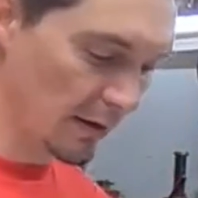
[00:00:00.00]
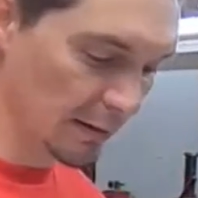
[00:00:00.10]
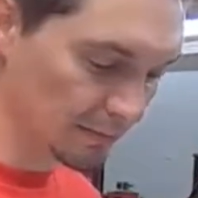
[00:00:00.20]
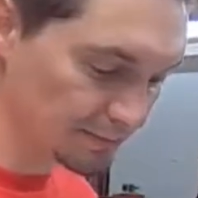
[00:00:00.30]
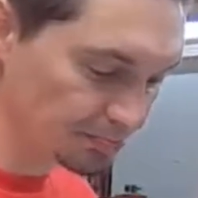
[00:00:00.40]

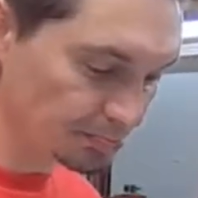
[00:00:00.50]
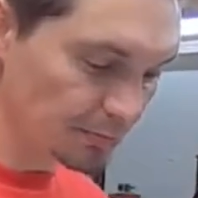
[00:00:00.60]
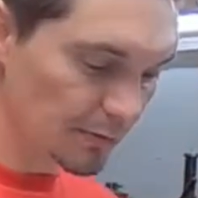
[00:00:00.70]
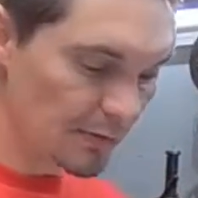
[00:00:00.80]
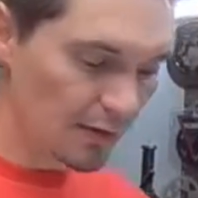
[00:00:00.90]

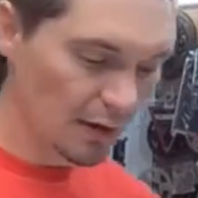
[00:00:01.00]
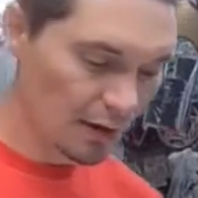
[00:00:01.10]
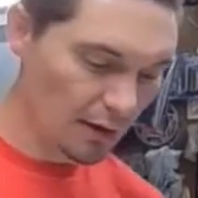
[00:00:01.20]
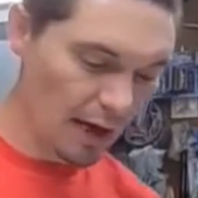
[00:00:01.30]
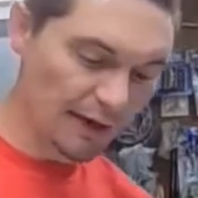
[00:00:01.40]

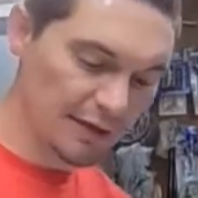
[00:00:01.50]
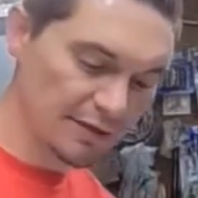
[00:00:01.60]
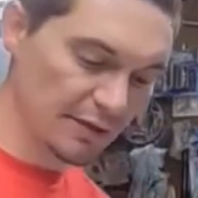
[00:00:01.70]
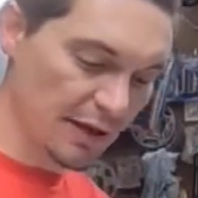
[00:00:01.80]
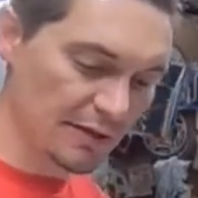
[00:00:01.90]
I
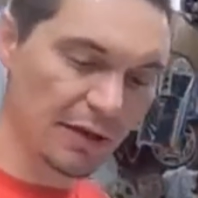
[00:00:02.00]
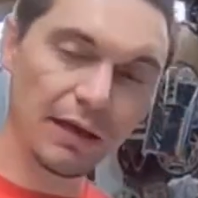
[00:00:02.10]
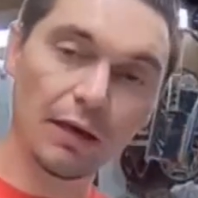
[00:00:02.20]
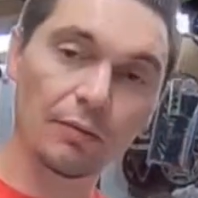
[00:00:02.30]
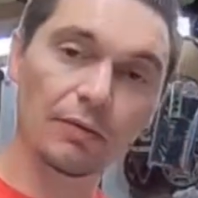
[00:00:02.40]
guess the next
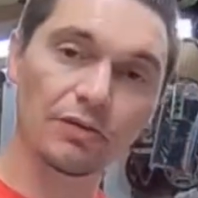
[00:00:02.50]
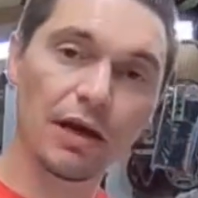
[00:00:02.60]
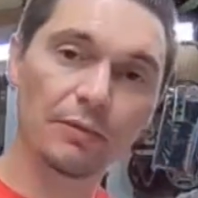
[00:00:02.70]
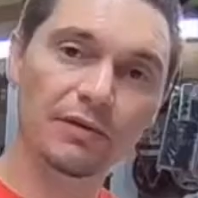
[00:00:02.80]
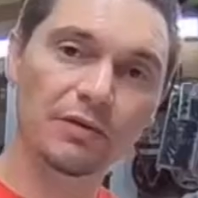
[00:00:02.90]
thing that I want
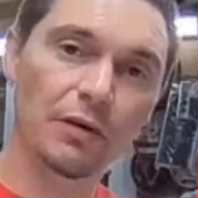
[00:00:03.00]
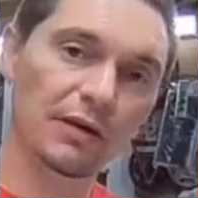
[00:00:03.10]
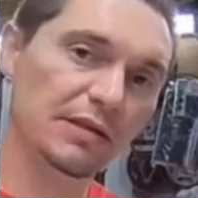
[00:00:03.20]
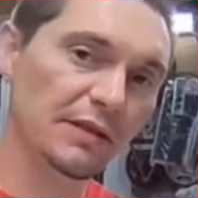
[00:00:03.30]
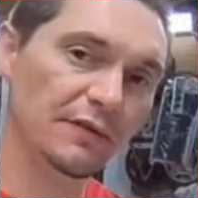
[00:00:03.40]
with this
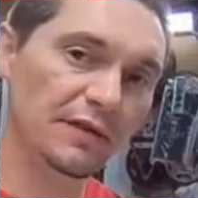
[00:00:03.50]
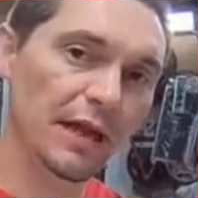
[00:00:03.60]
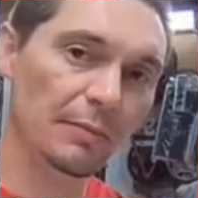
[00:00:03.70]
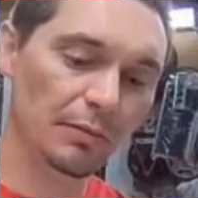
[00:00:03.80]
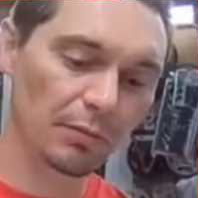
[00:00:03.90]
quad and see if
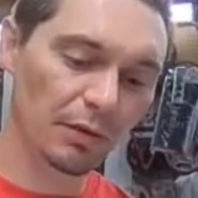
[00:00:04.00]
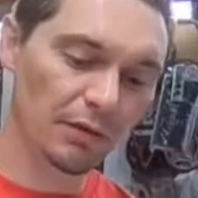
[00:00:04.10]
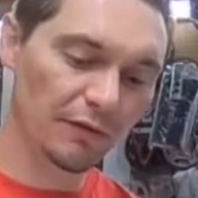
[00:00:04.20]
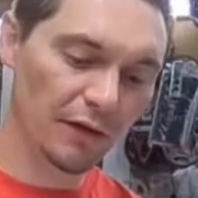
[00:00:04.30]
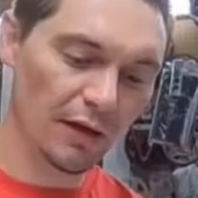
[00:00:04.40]
it's
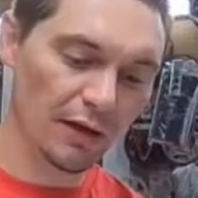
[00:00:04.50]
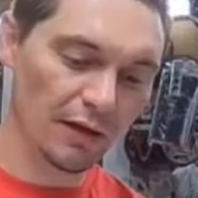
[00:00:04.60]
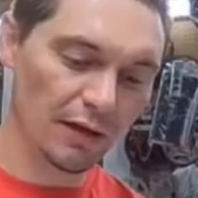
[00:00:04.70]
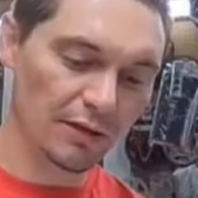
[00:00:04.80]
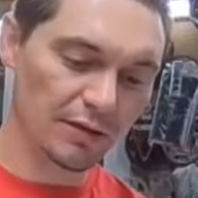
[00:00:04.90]
capable of
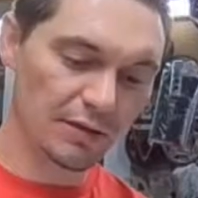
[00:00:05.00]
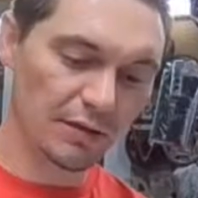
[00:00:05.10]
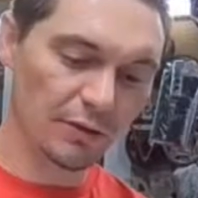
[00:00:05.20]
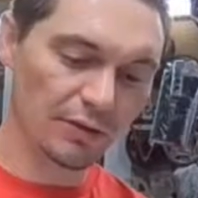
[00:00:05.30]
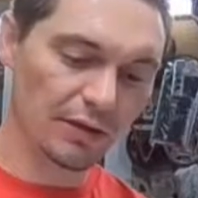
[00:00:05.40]
is
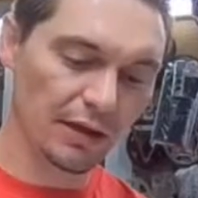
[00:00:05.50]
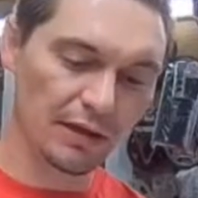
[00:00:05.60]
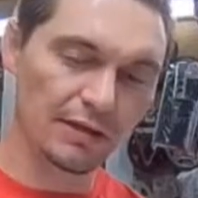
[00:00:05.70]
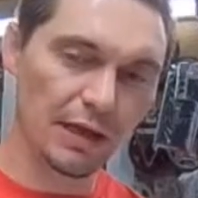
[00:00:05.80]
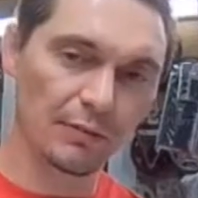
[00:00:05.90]
to go into
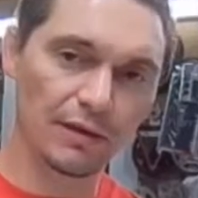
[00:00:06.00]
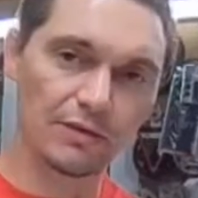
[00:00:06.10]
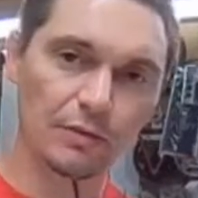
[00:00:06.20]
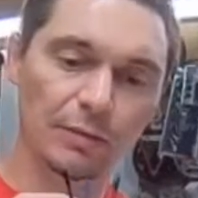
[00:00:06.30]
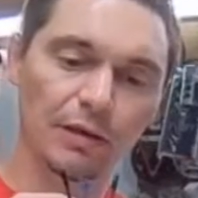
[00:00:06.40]
like a
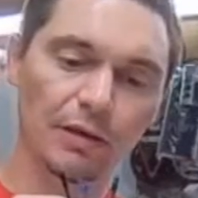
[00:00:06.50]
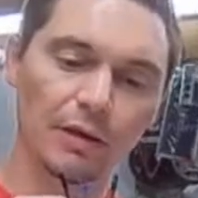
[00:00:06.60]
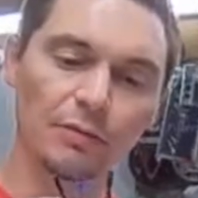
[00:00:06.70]
sideways orbit,